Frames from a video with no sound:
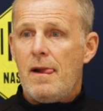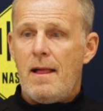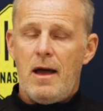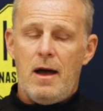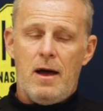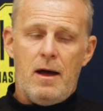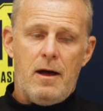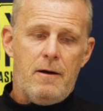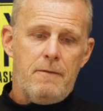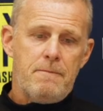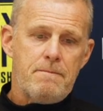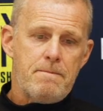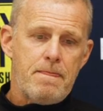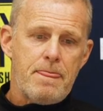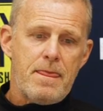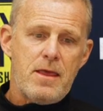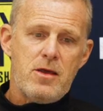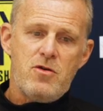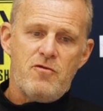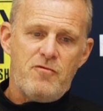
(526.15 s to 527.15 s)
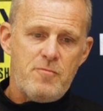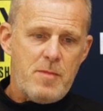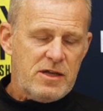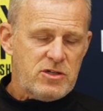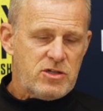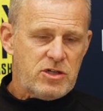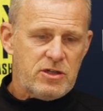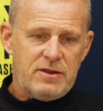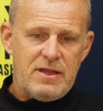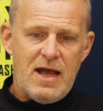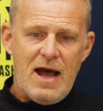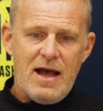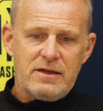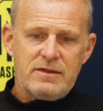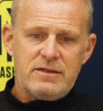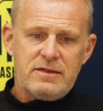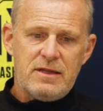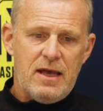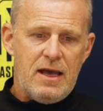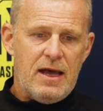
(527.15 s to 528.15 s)
You've mentioned
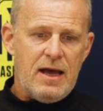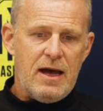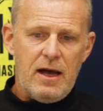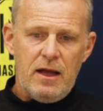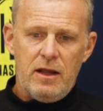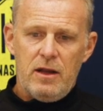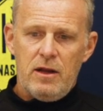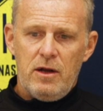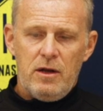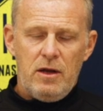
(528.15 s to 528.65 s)
Dax there.